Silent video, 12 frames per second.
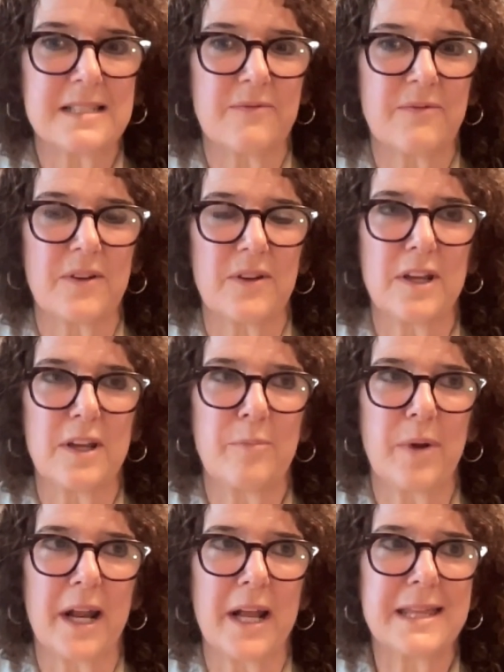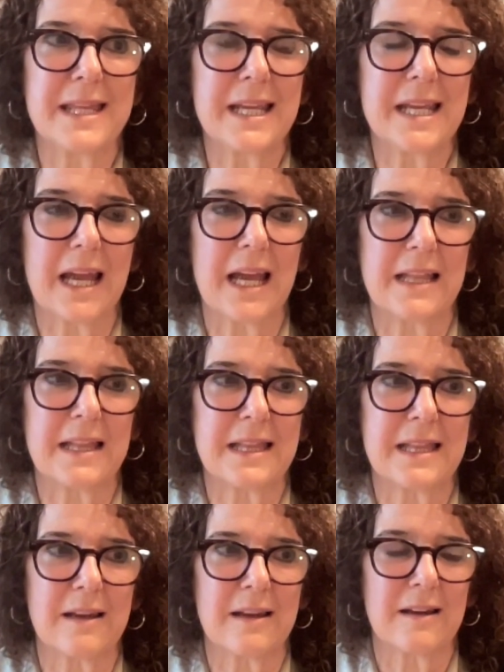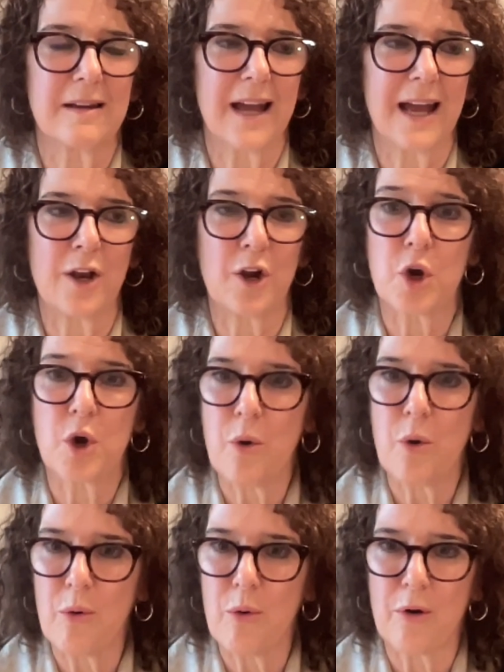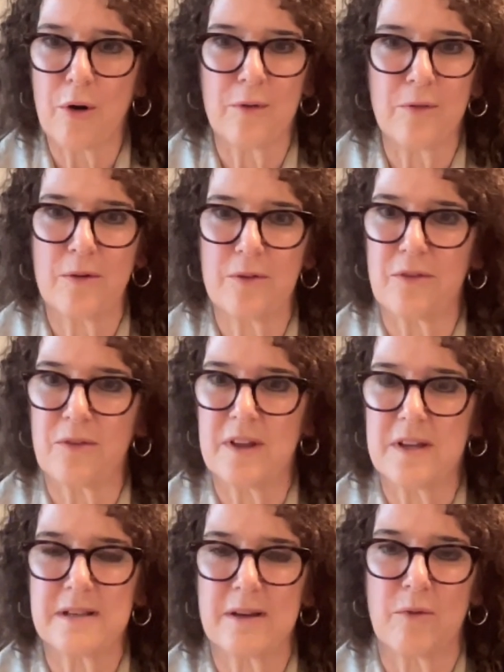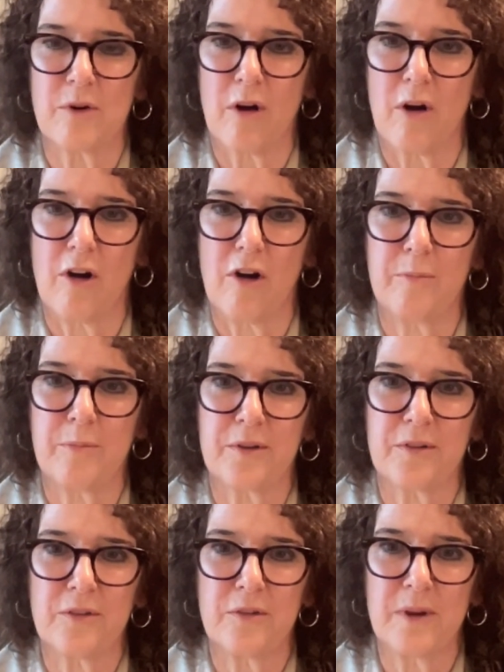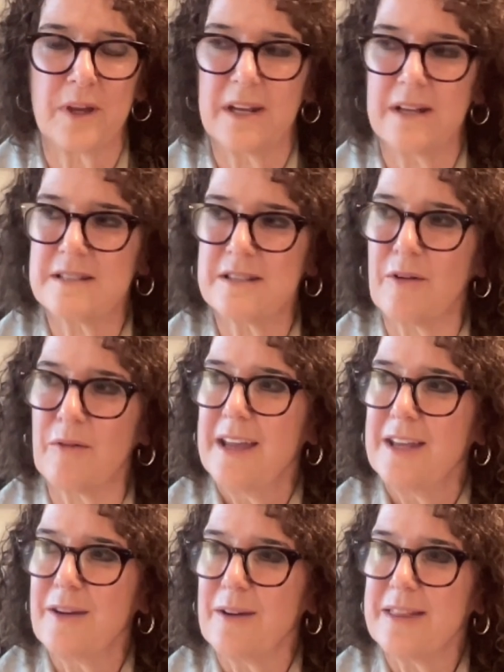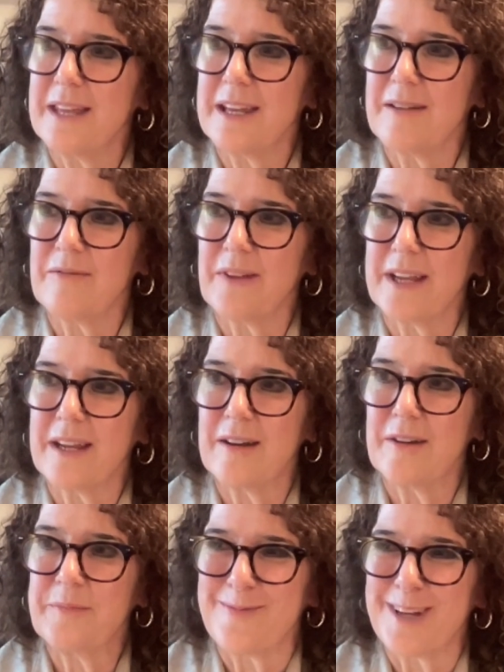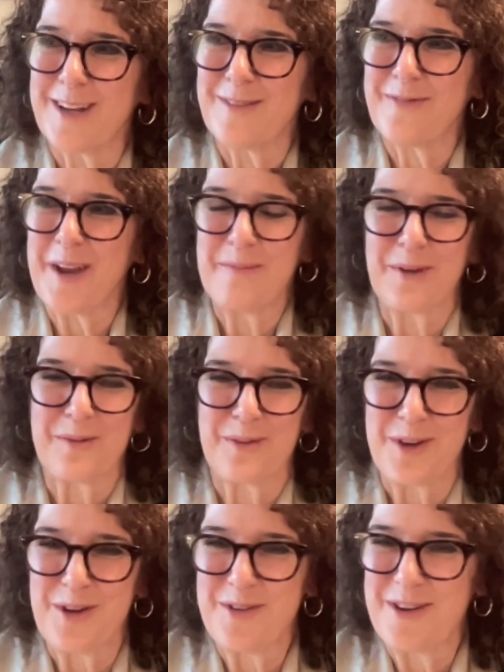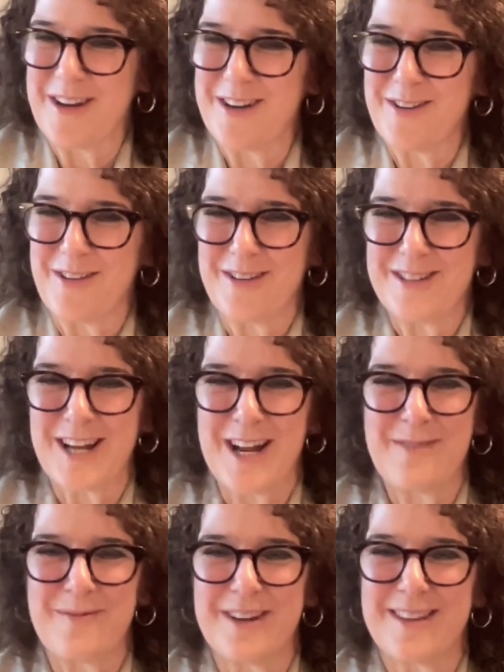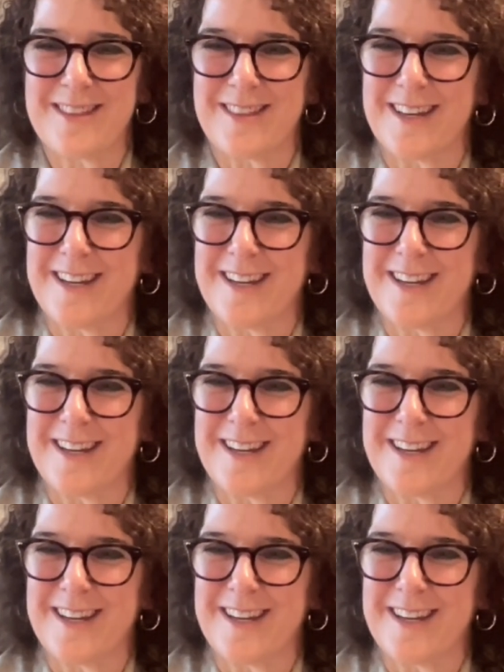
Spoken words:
differently. But I think at our core, those are things that we're all pursuing. And so, I think of like a family reunion or a time with